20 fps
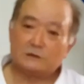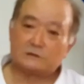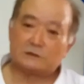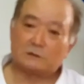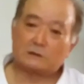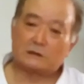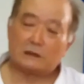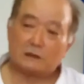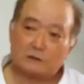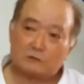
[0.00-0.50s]

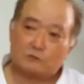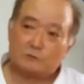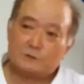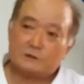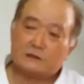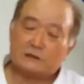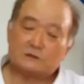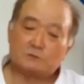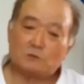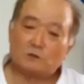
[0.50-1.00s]
So
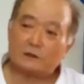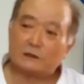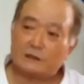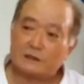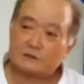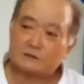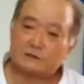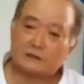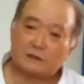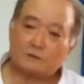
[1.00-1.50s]
kumite is more
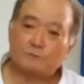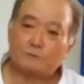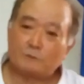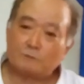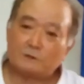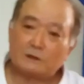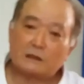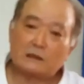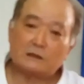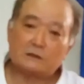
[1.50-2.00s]
extend
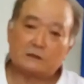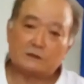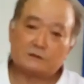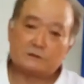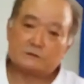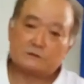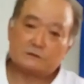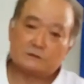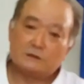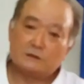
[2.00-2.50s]
from the
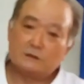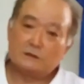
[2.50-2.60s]
katas.